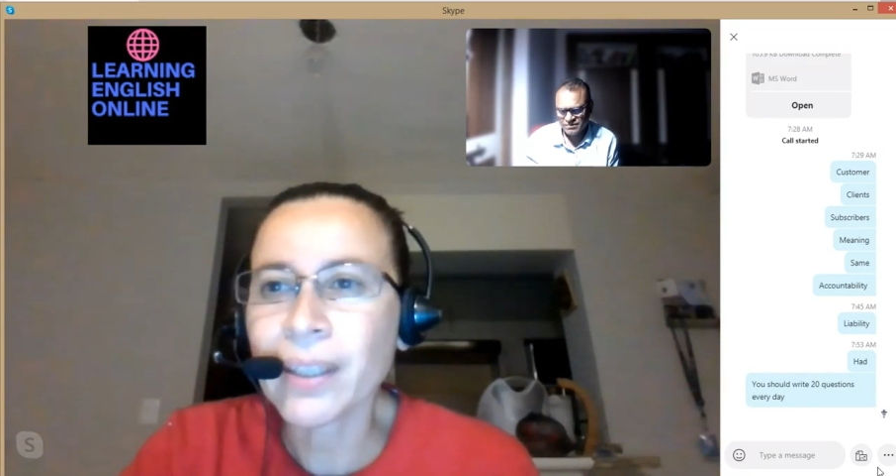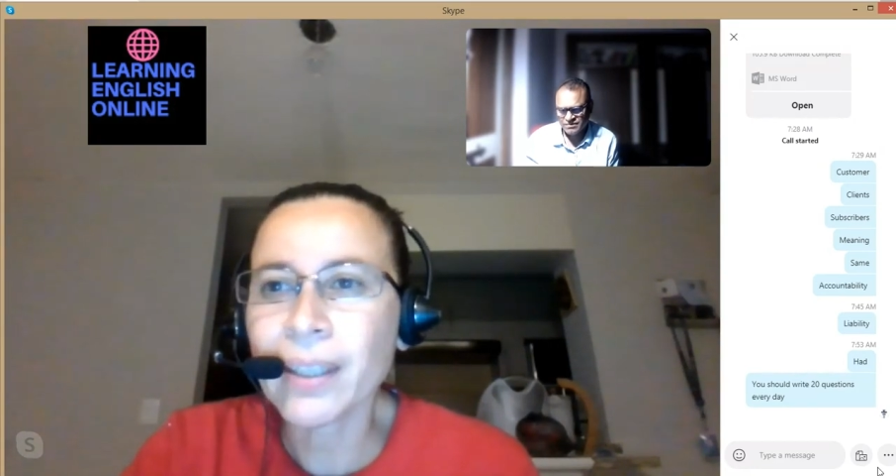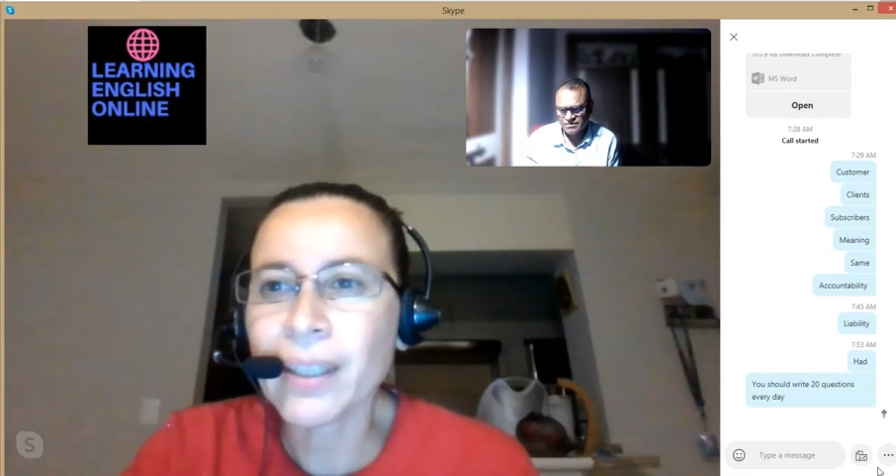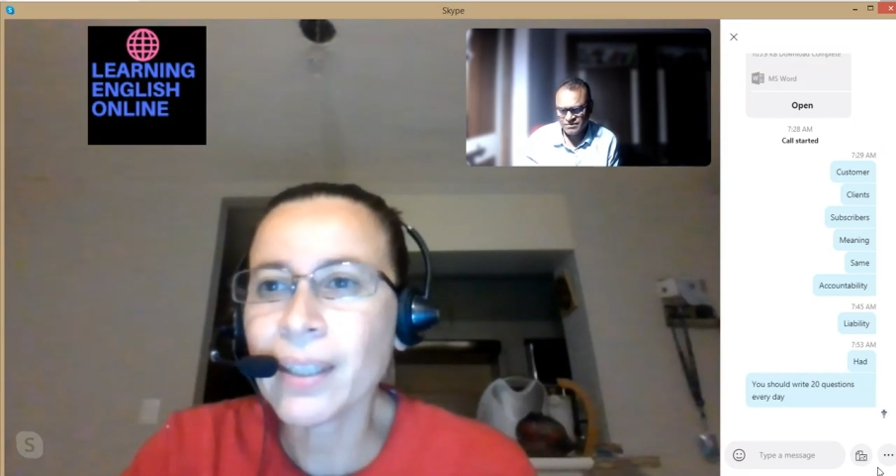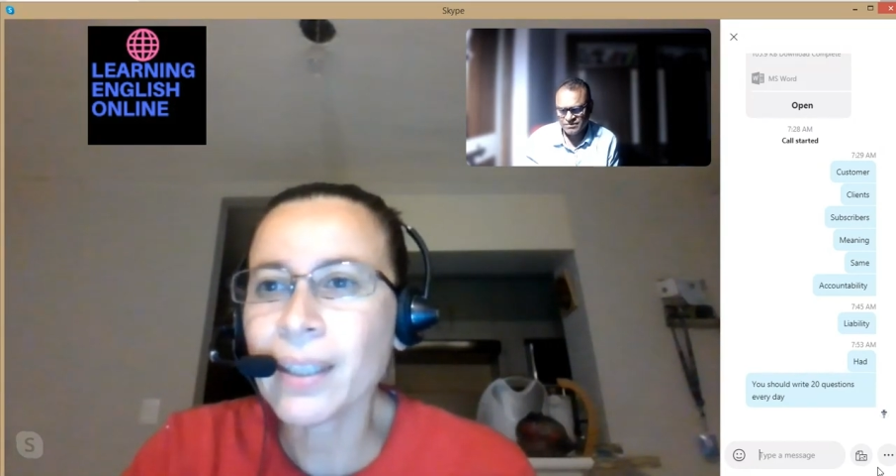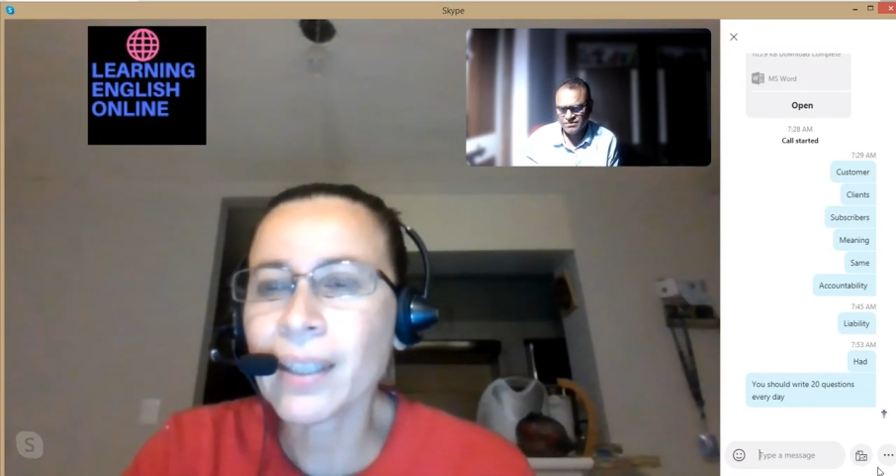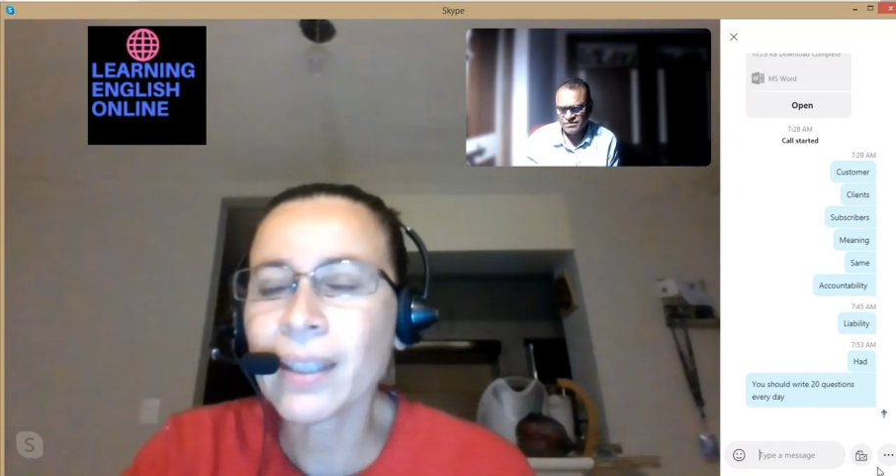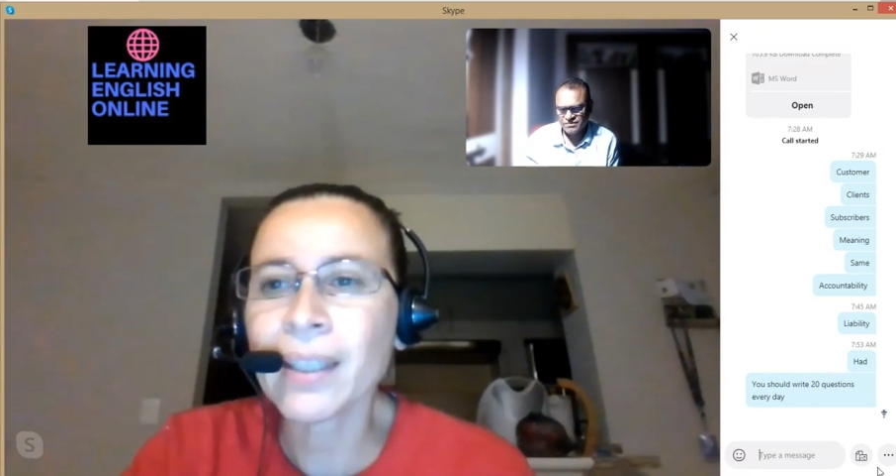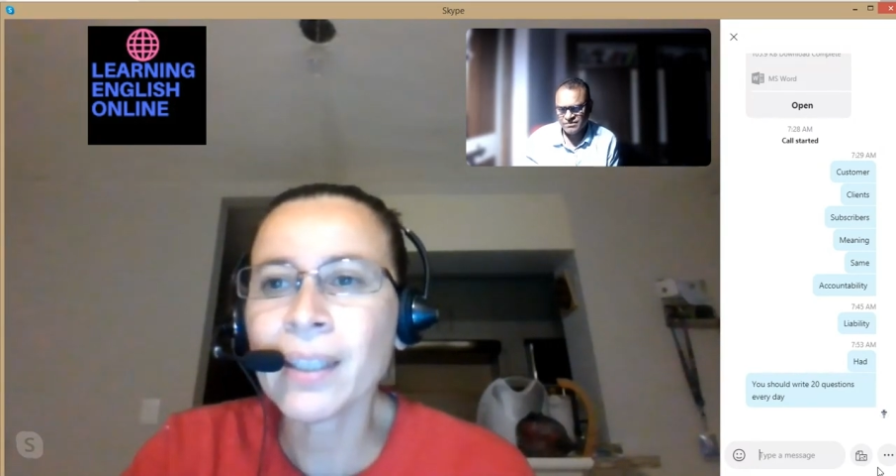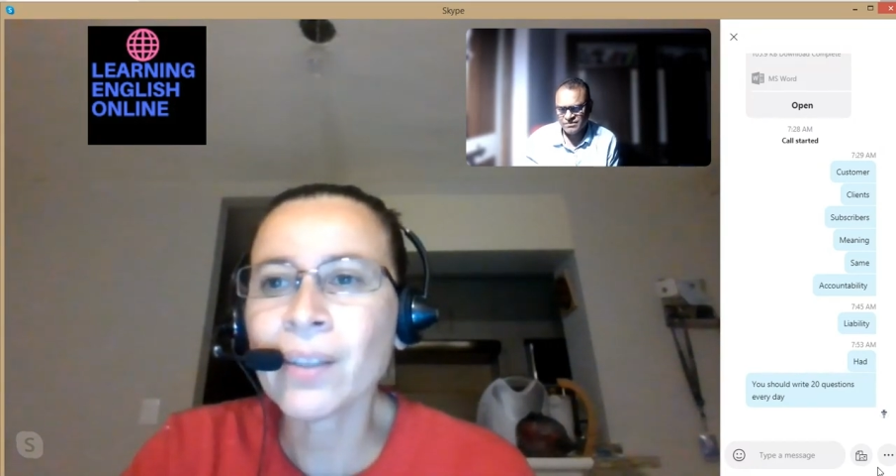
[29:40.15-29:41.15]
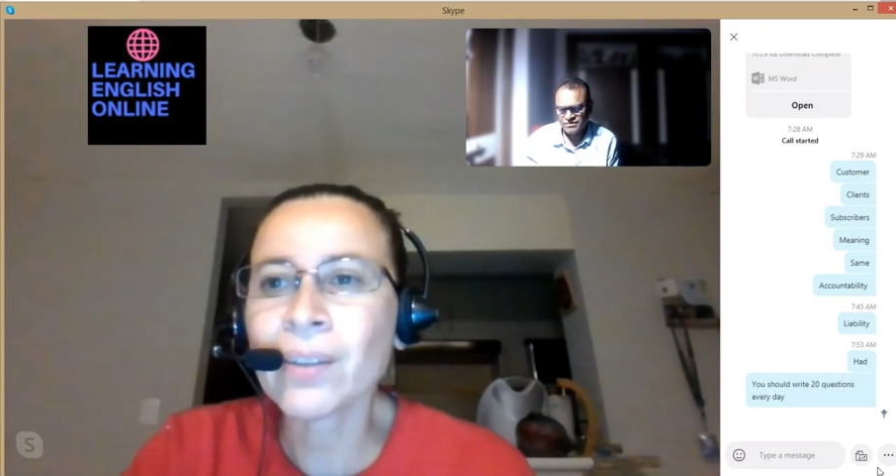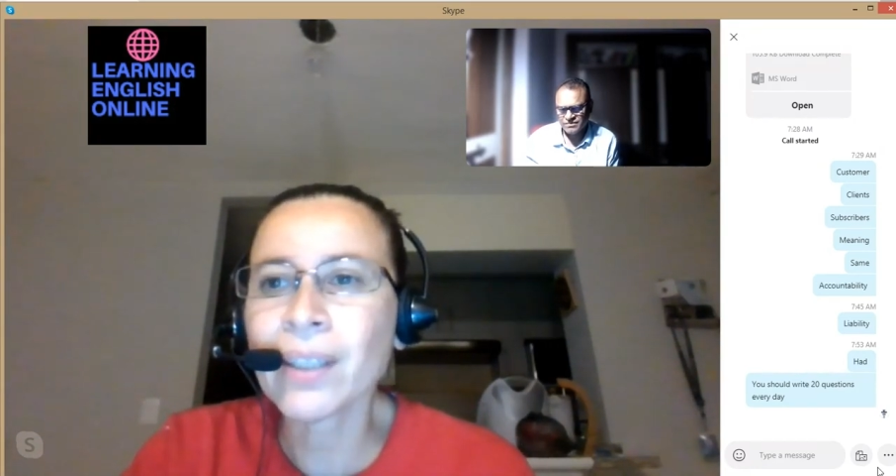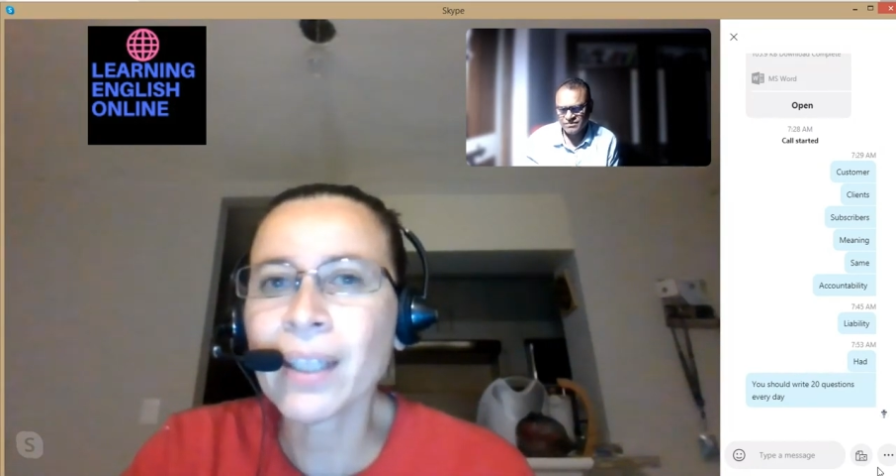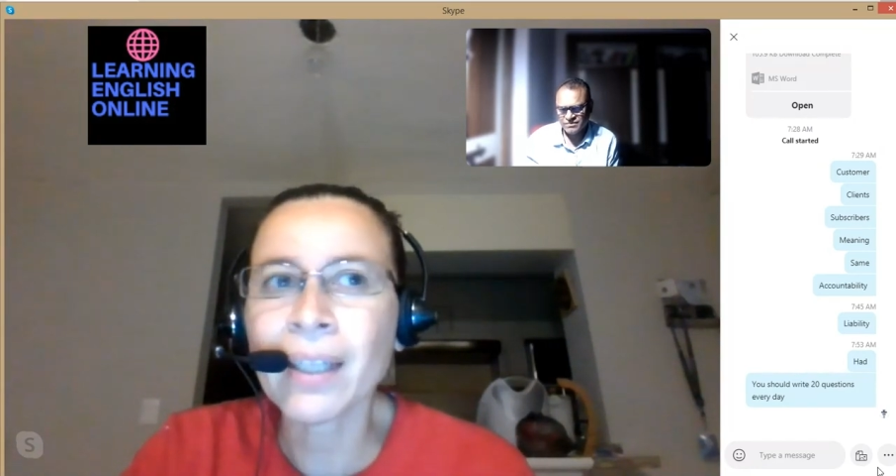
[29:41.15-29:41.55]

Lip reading: He don't